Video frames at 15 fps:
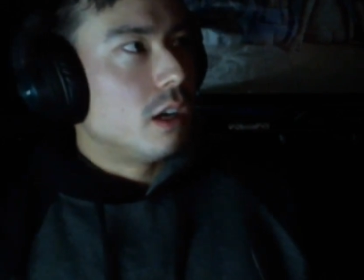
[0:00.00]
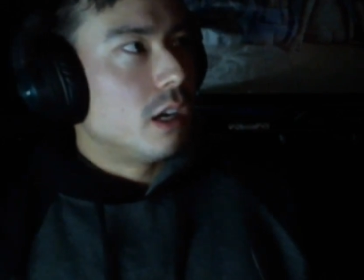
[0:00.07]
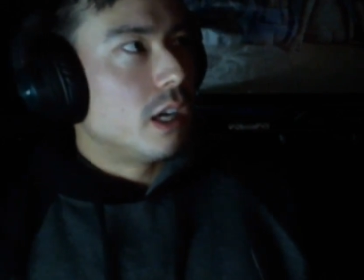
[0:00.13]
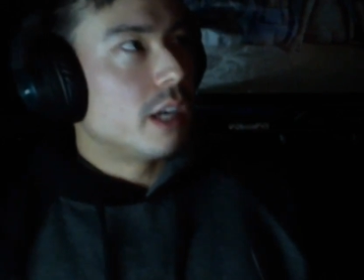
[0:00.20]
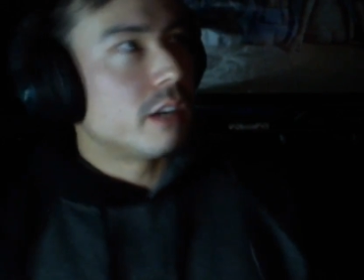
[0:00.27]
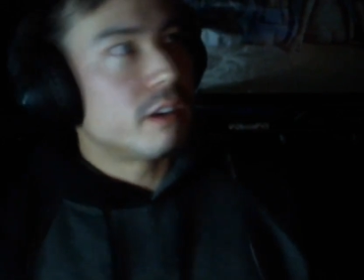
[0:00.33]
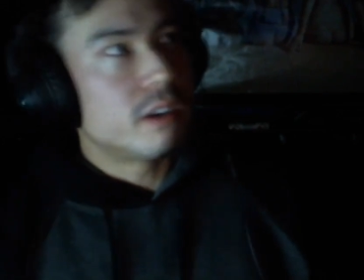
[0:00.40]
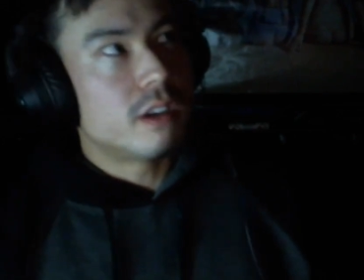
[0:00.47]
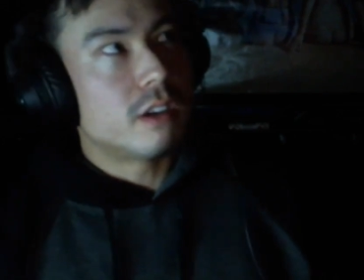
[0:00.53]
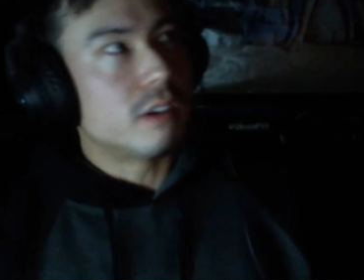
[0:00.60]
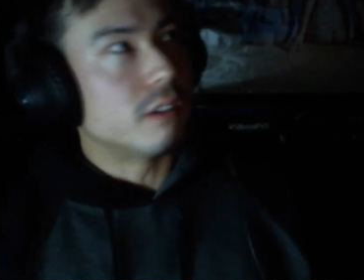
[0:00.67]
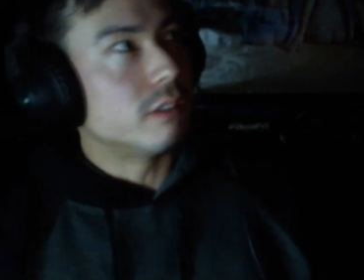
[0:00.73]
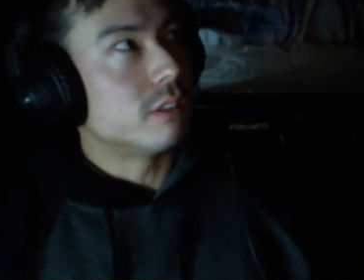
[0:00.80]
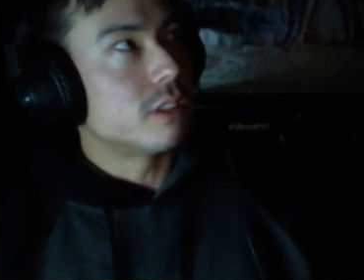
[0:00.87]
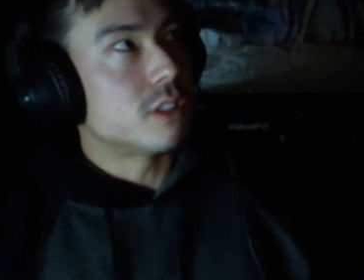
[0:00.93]
I don't
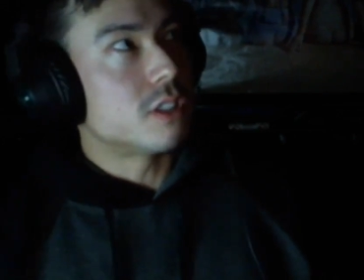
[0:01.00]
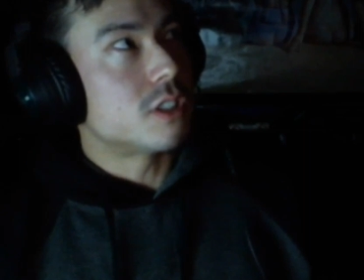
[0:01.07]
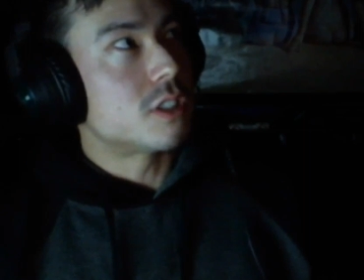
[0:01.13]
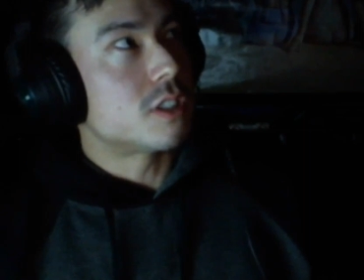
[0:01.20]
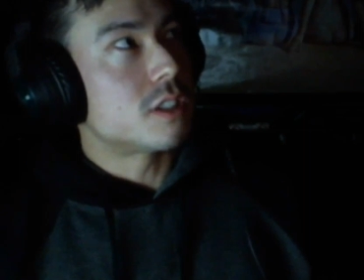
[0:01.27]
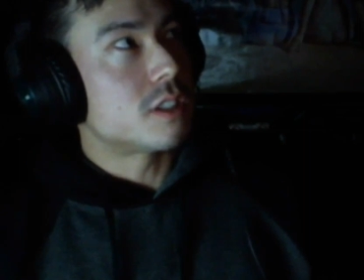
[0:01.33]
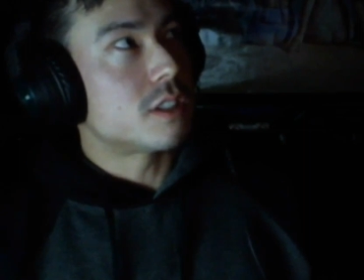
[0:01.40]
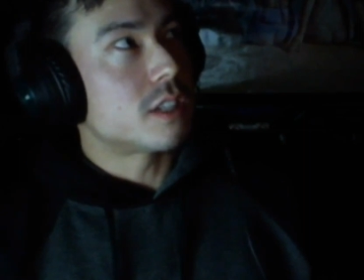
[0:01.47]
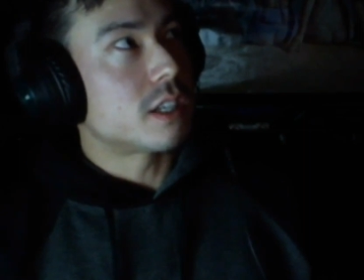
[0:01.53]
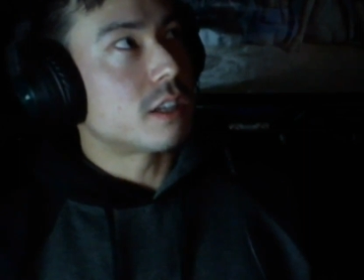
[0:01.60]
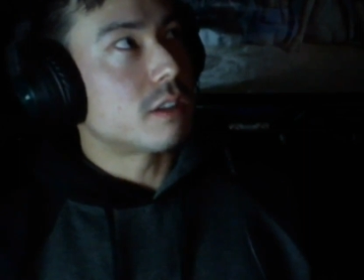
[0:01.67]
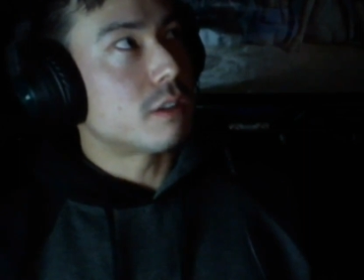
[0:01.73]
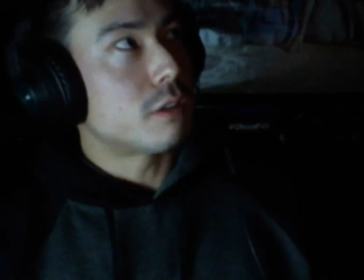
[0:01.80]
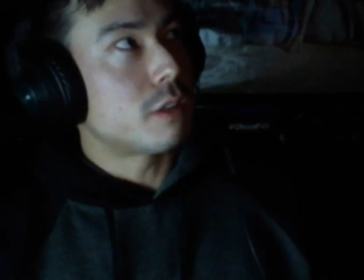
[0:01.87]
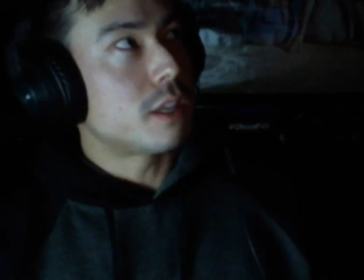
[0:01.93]
know. There's just this like
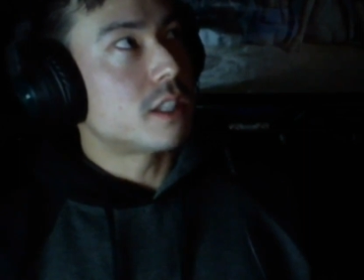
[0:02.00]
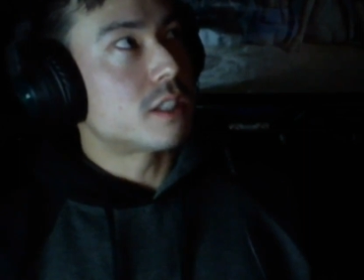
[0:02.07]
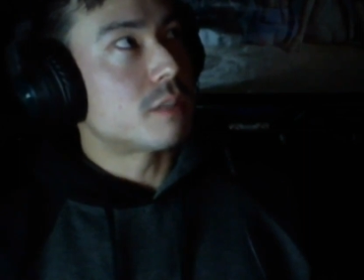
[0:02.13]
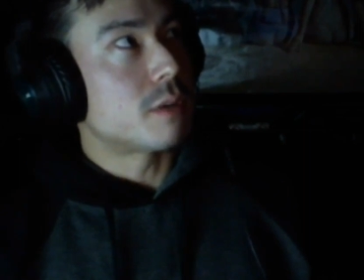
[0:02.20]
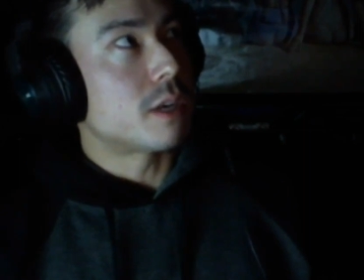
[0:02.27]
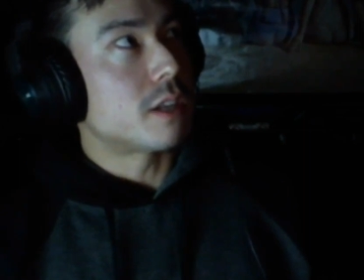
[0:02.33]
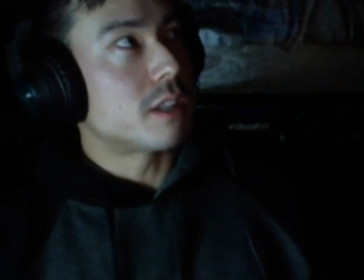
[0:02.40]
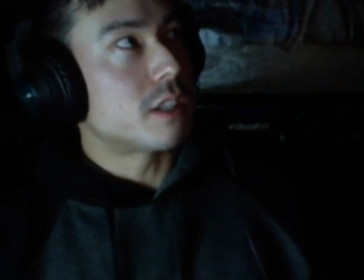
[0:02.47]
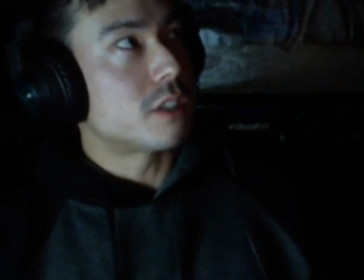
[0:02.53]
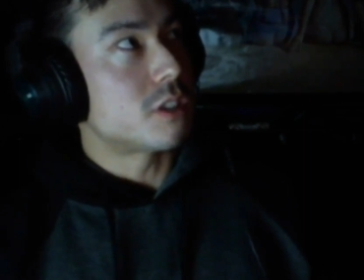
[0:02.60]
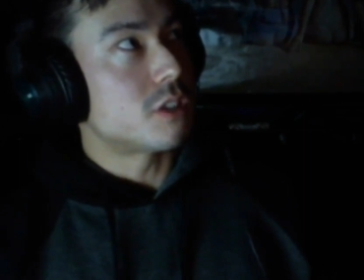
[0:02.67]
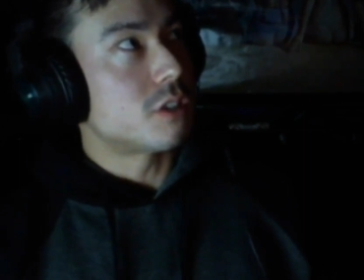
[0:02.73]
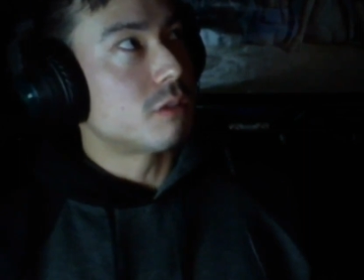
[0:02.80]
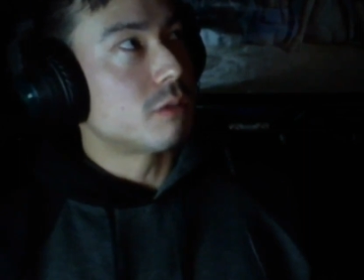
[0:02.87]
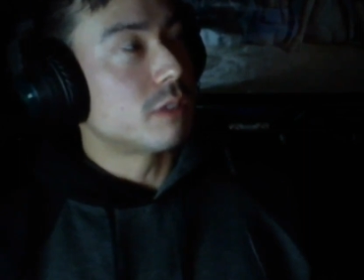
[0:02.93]
things about it that
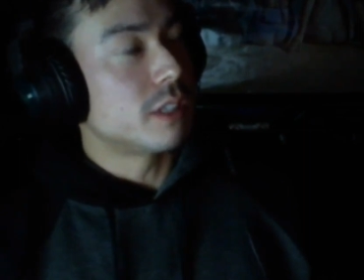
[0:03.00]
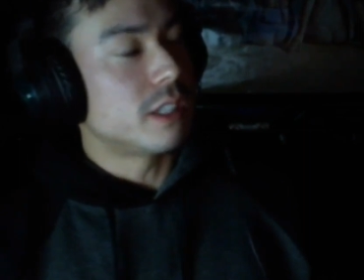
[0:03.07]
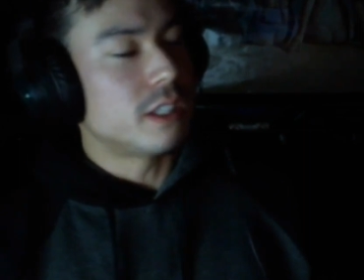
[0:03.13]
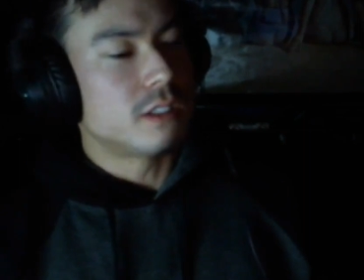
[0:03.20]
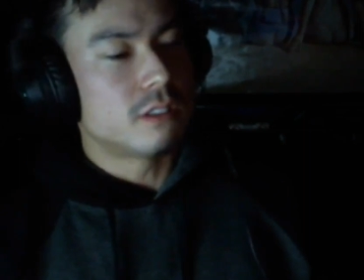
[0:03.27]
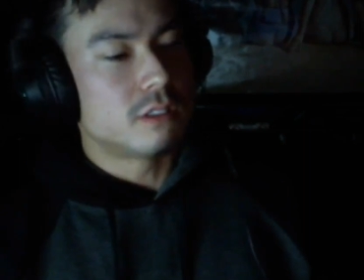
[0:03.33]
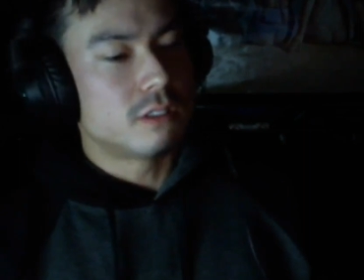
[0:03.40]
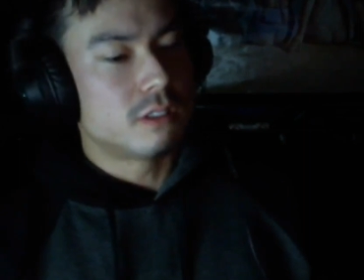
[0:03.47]
just don't really